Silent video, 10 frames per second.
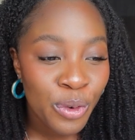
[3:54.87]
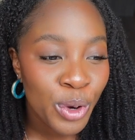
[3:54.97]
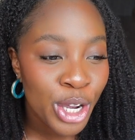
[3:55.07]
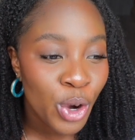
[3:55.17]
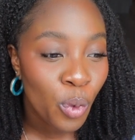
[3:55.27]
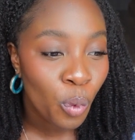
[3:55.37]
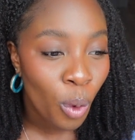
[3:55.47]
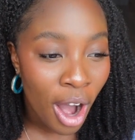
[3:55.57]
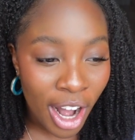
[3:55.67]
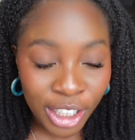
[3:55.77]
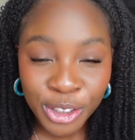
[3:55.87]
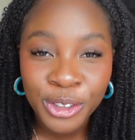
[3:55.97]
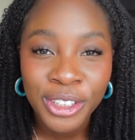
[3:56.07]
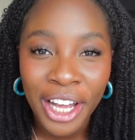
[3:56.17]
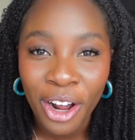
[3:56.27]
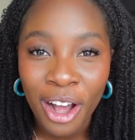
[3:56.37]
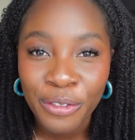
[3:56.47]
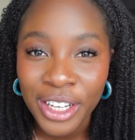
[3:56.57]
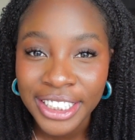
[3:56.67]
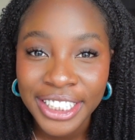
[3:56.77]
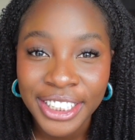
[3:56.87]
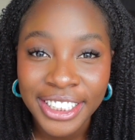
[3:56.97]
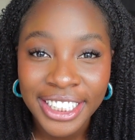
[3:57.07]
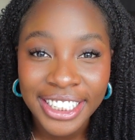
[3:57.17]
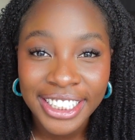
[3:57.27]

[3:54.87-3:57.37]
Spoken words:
would walk through that office and just see